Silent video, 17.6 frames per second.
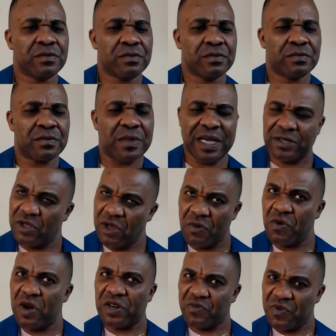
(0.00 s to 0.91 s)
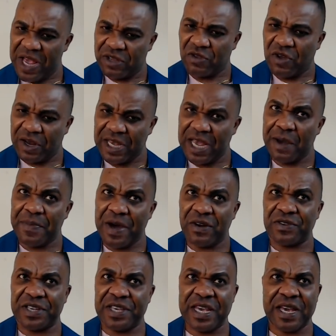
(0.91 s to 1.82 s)
That's not what we are talking about
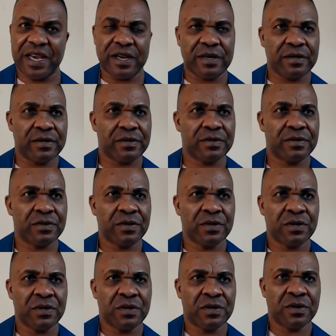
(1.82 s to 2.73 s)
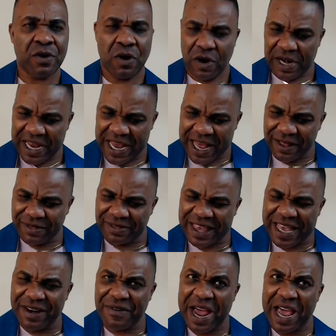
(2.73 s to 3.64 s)
here.
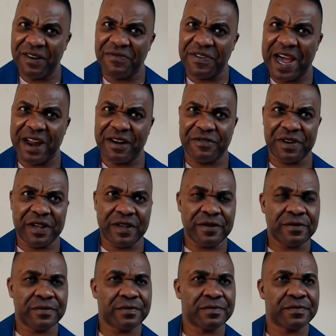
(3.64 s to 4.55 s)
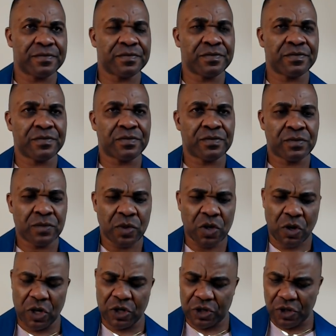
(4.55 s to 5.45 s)
Unhealthy rivalry.
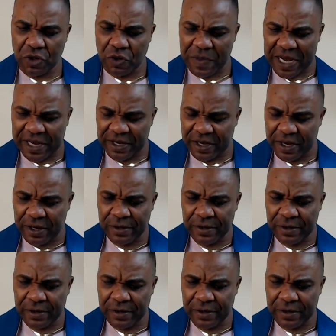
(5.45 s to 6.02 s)
Continue, my dear.